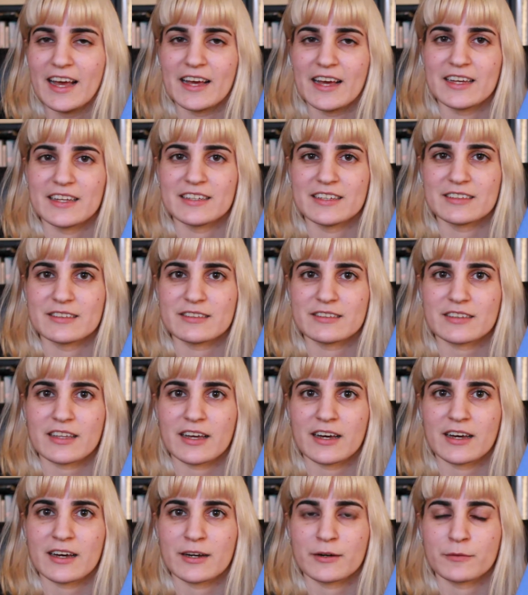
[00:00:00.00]
is
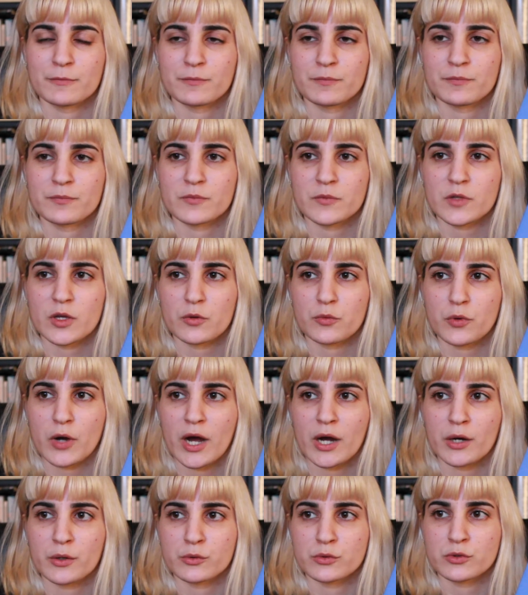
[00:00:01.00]

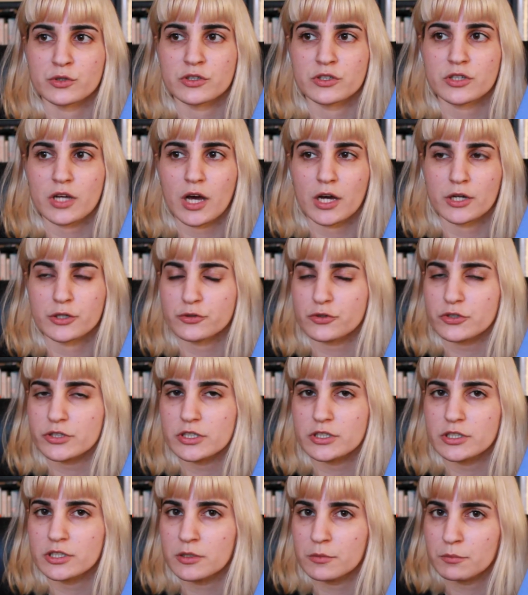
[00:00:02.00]
around
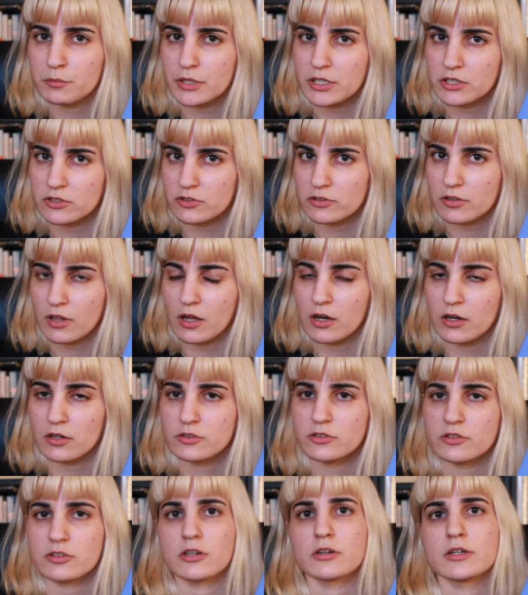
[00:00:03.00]
100 pages
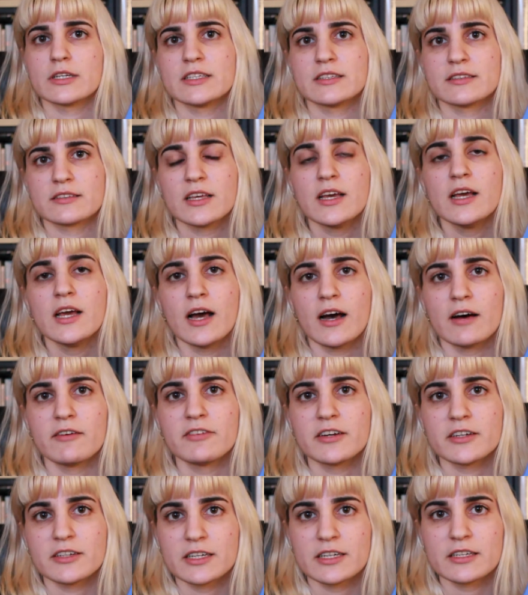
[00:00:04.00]
long, so it's a
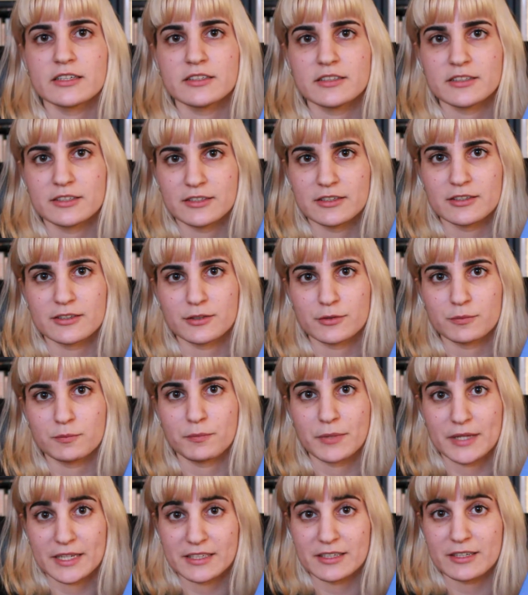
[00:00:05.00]
very
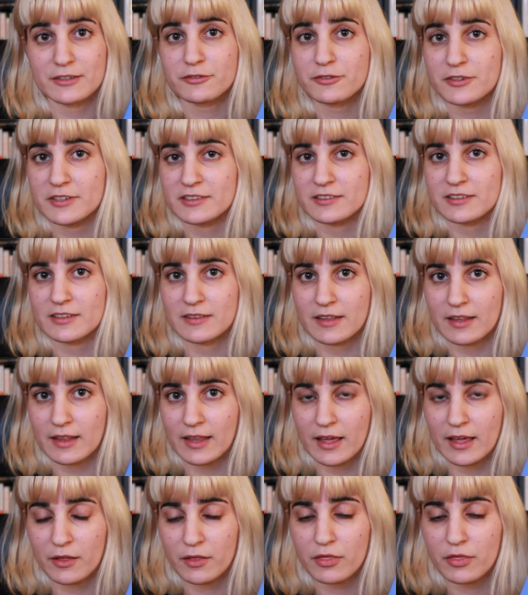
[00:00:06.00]
big difference in the
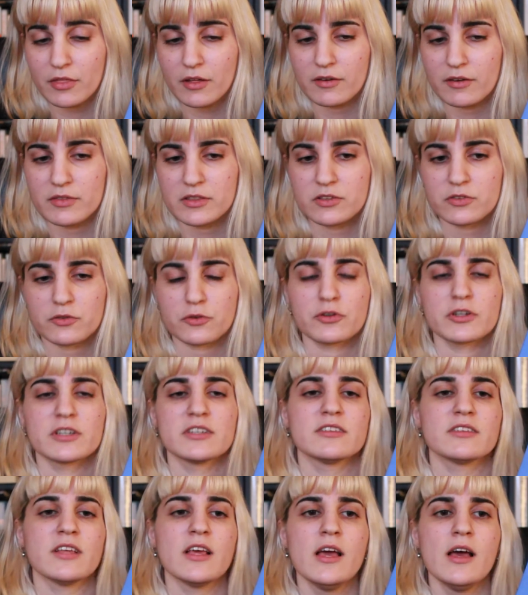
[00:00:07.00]
length of the
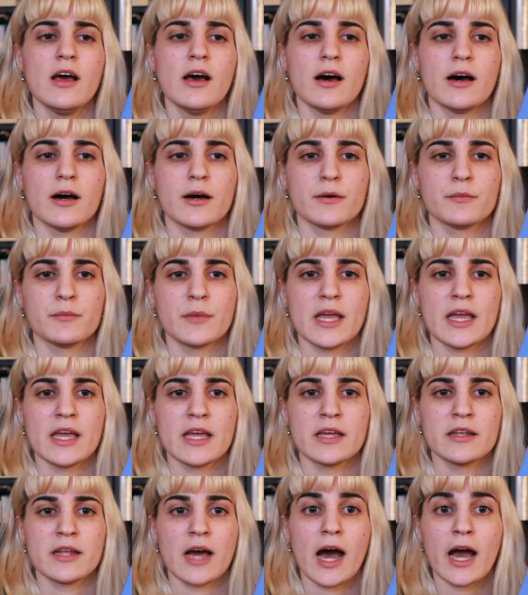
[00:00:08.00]
stories.
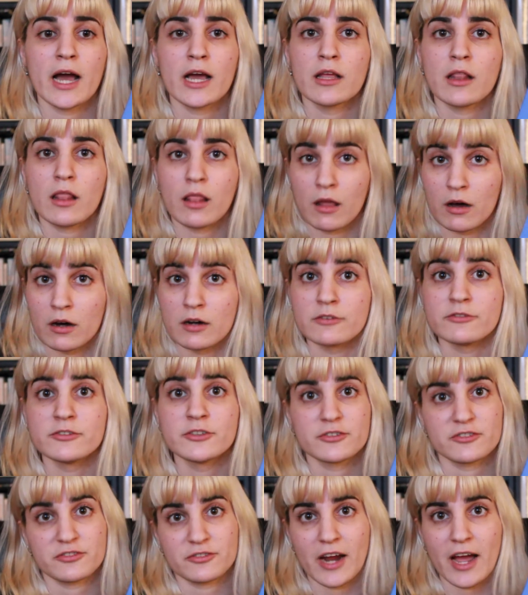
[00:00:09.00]
And I loved
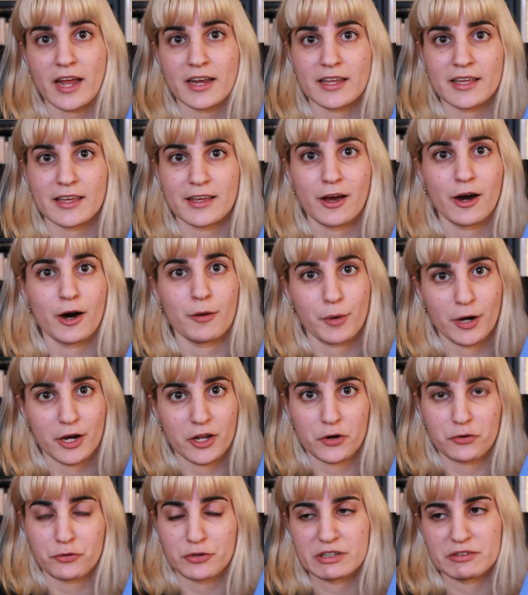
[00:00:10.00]
Franny
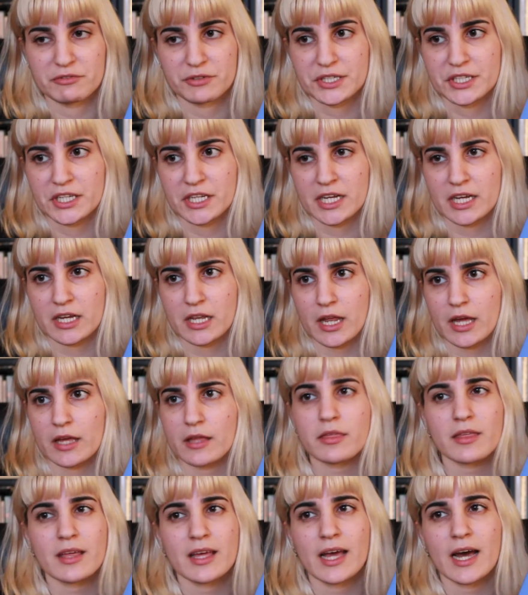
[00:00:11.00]
upon rereading it. I
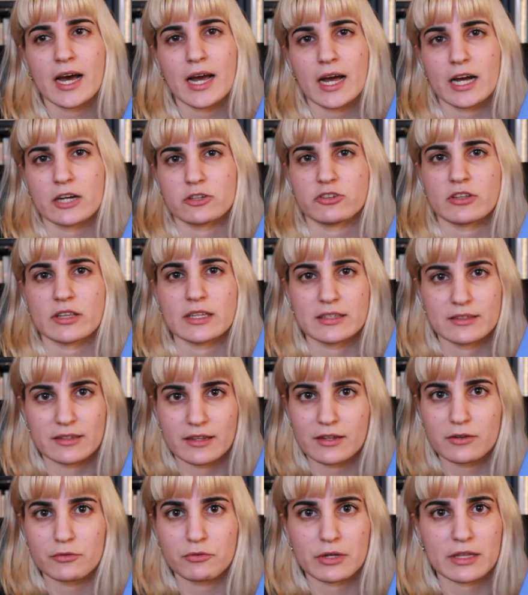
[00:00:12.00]
think I actually
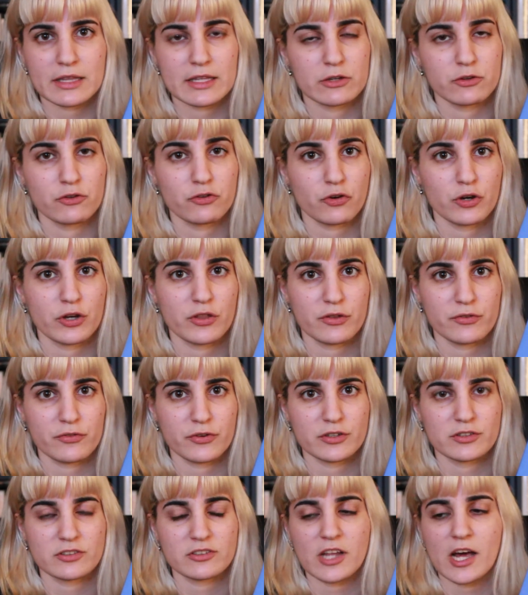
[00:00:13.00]
did really enjoy it the
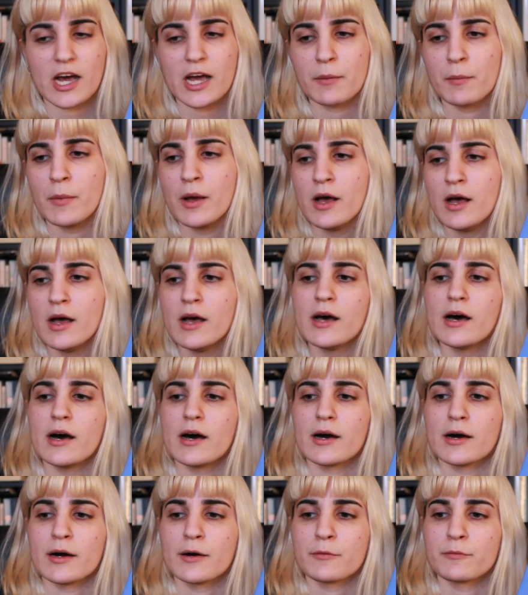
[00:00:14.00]
first time,
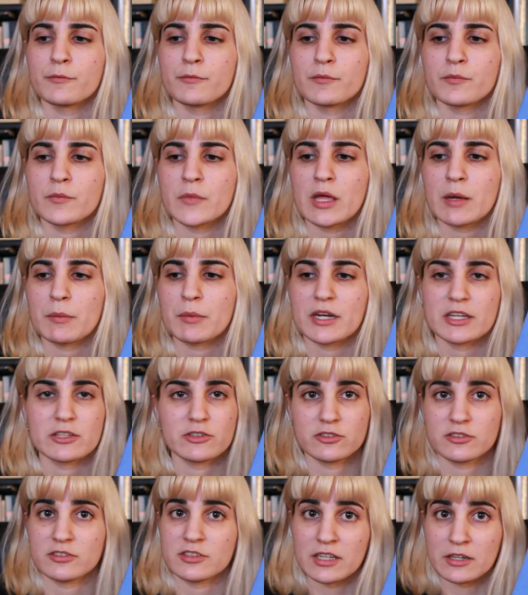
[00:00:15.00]
but I
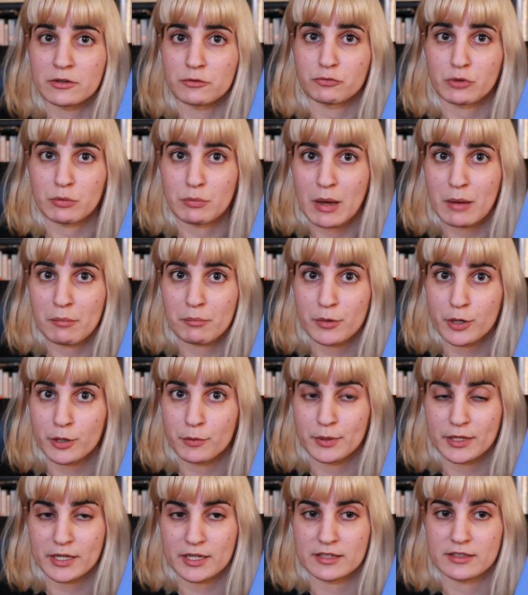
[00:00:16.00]
just didn't remember,
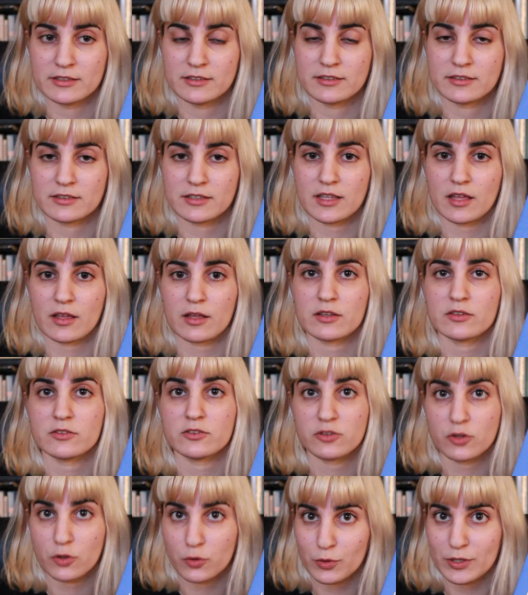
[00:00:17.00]
because
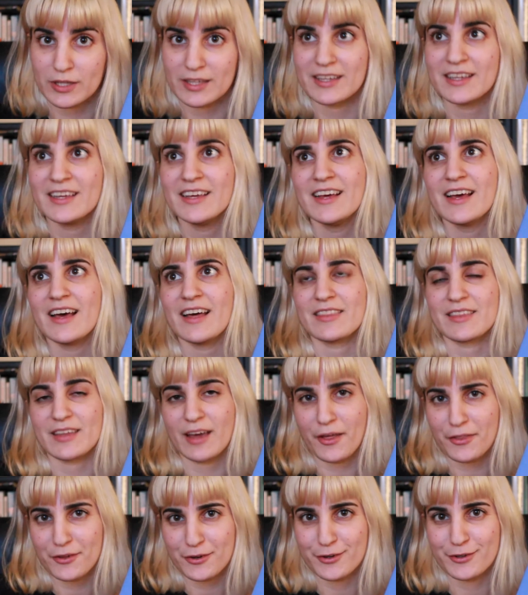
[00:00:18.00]
Zooey, the
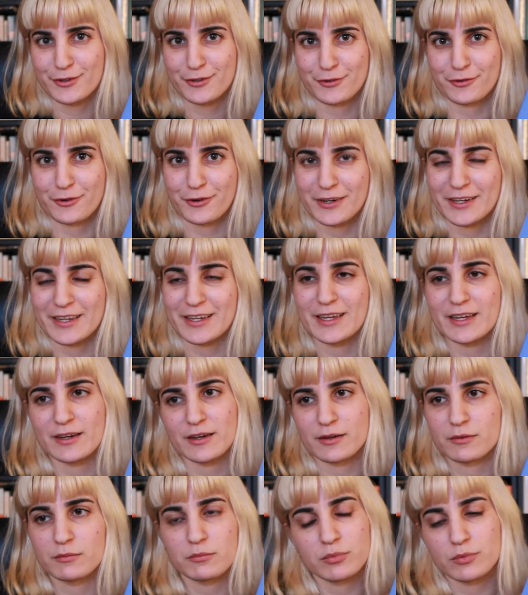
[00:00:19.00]
other story,
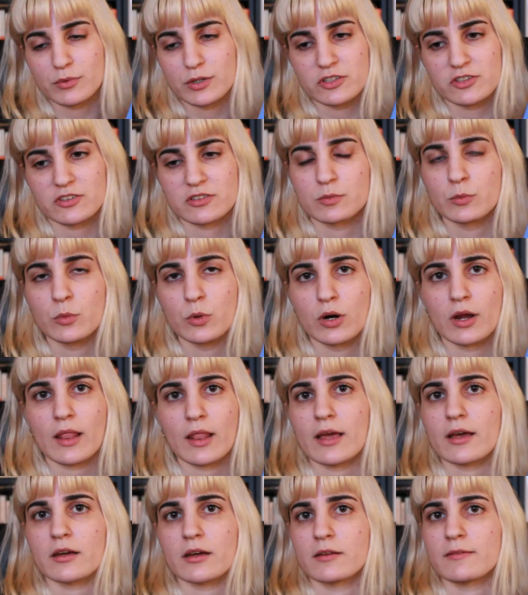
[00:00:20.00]
which is more
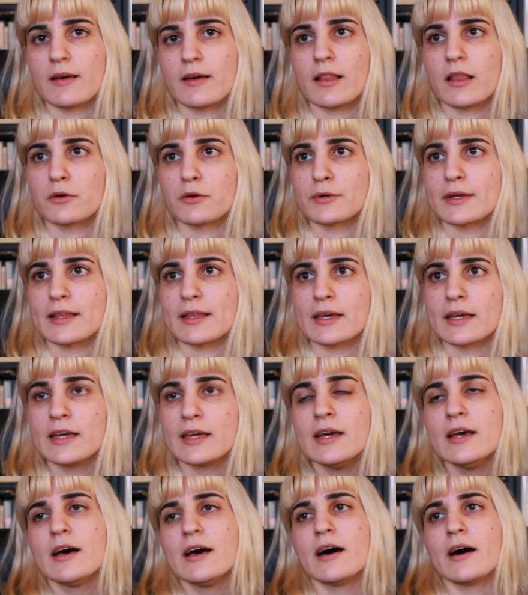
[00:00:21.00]
like a novella really,
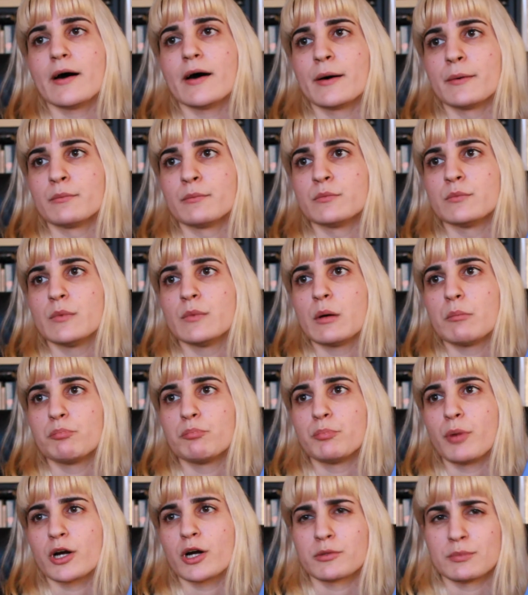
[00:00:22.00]

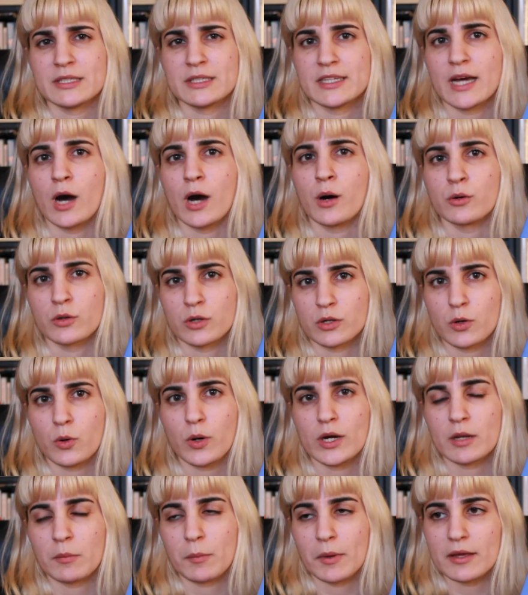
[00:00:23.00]
bogged me down
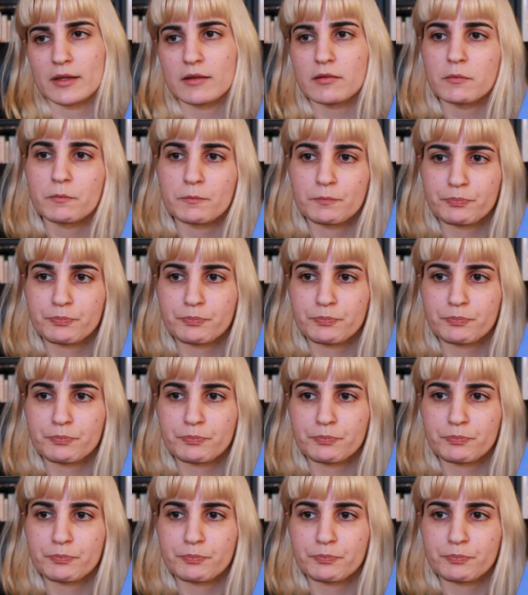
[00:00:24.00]
quite a bit.